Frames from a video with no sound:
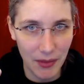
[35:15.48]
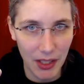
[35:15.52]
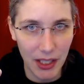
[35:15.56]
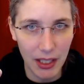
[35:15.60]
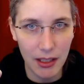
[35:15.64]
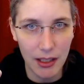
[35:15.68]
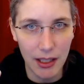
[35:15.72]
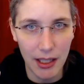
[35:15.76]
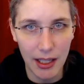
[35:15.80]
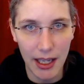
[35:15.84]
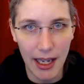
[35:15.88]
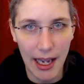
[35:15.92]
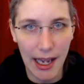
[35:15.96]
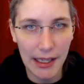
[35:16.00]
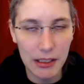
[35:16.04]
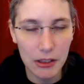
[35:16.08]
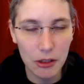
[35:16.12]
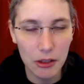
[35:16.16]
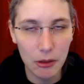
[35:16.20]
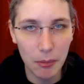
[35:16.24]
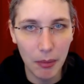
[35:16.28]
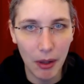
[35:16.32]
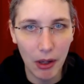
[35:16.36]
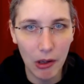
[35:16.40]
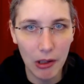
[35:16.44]
anchor
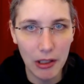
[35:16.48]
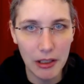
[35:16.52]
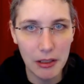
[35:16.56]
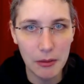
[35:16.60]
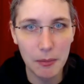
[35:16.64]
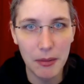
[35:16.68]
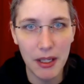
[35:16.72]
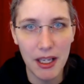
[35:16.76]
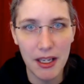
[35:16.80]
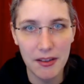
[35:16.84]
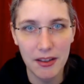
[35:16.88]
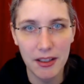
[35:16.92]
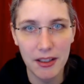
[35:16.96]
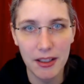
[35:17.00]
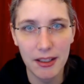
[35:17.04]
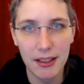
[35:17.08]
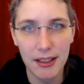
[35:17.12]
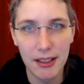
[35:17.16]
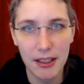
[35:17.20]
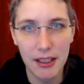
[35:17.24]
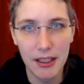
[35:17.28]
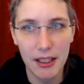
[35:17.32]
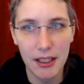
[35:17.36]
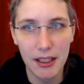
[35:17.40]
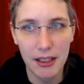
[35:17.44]
point
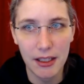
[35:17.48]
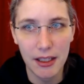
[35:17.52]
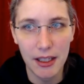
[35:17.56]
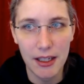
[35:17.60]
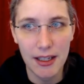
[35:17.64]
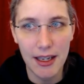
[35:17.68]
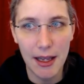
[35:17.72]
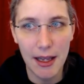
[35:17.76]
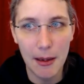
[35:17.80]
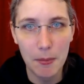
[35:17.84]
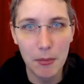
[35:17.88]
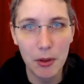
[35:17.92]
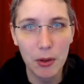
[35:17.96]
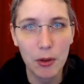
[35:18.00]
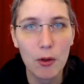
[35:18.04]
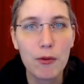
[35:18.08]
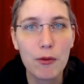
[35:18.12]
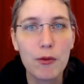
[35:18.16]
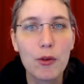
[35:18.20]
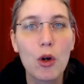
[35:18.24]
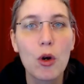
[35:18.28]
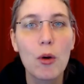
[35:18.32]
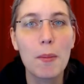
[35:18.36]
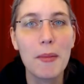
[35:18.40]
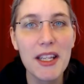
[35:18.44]
basically in, in number of
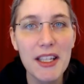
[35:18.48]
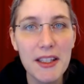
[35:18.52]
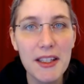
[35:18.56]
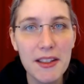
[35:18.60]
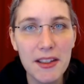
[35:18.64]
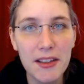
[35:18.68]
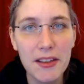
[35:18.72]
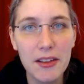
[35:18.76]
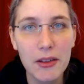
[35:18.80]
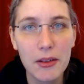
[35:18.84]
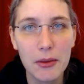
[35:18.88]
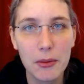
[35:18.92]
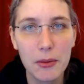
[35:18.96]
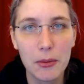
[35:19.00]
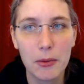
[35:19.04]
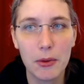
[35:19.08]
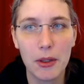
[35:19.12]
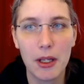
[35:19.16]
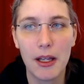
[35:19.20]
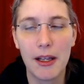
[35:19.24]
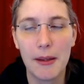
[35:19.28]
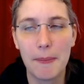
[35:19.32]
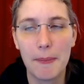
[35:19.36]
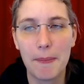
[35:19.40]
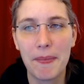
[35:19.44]
commits.
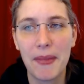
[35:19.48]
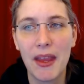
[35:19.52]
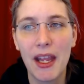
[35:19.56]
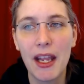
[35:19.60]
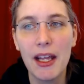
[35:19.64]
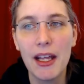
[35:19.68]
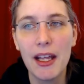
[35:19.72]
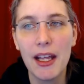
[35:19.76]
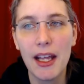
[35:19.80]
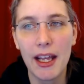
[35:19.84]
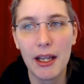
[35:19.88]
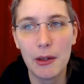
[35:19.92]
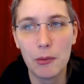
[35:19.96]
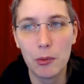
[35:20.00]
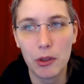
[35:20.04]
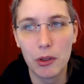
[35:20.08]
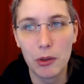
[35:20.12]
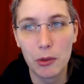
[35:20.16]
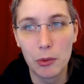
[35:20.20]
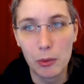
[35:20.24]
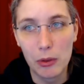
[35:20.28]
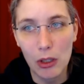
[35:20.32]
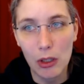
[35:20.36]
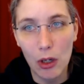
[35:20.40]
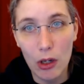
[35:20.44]
Um, and what it
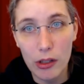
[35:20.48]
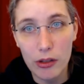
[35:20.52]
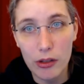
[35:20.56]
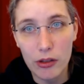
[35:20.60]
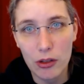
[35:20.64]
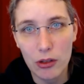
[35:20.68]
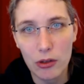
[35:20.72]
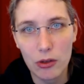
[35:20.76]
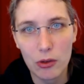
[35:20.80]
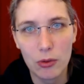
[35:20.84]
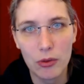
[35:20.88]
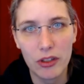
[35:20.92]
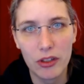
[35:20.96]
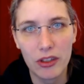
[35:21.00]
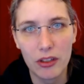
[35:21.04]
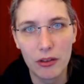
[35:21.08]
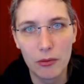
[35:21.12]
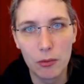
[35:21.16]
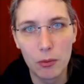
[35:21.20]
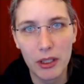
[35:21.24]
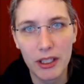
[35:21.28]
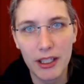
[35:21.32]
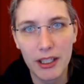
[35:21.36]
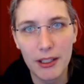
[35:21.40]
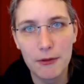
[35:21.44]
will also do is it
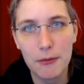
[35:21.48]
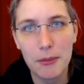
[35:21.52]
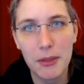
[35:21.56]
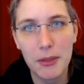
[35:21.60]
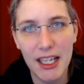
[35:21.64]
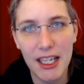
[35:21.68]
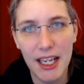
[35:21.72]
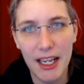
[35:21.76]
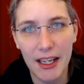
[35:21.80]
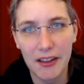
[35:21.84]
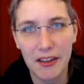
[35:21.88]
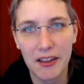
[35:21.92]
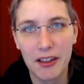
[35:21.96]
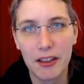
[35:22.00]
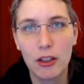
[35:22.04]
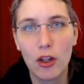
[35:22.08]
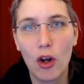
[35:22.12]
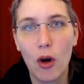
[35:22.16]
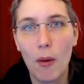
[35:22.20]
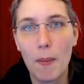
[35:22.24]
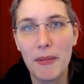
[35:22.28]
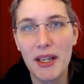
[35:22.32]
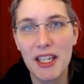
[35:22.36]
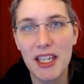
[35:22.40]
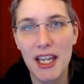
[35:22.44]
will give me the exit
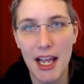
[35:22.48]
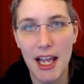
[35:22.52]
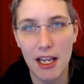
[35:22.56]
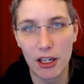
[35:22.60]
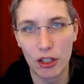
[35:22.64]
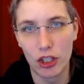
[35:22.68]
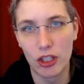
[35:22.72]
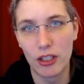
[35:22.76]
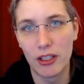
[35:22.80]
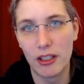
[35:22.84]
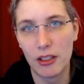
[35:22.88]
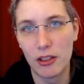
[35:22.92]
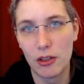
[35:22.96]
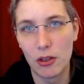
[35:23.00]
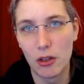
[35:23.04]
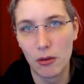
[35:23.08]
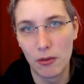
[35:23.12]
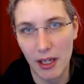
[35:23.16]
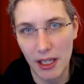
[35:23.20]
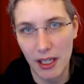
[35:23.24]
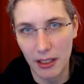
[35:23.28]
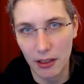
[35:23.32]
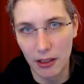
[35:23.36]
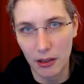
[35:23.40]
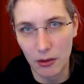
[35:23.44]
commit hash that you are
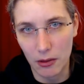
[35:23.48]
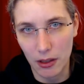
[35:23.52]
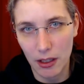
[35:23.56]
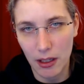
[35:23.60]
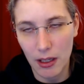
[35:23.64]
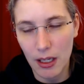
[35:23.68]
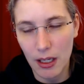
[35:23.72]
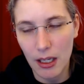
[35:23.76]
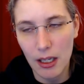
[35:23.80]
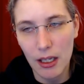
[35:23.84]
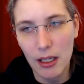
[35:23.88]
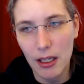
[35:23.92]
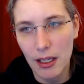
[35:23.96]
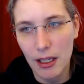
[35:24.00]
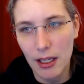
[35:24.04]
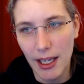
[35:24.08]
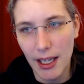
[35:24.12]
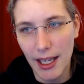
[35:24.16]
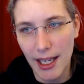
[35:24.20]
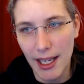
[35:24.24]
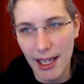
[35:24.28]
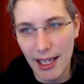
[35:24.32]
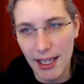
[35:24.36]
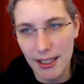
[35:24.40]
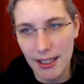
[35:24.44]
running on.
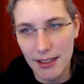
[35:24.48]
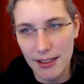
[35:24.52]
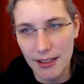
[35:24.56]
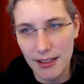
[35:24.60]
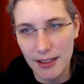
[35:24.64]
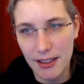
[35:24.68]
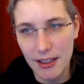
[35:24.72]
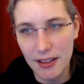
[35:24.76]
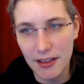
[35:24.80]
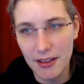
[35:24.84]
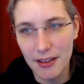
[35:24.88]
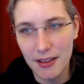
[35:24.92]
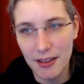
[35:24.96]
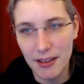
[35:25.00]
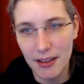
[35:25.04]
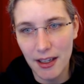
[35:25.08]
And this is